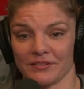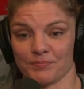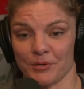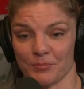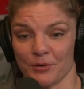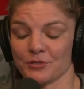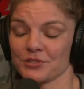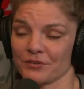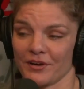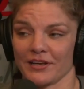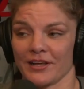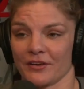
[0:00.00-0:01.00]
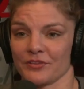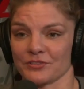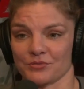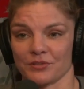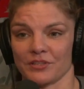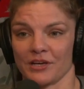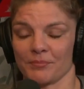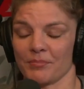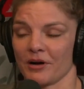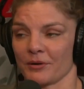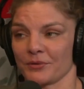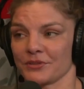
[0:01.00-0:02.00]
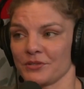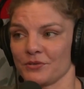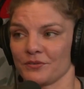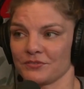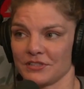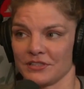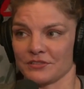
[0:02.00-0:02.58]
promotion right now that's really on par with the UFC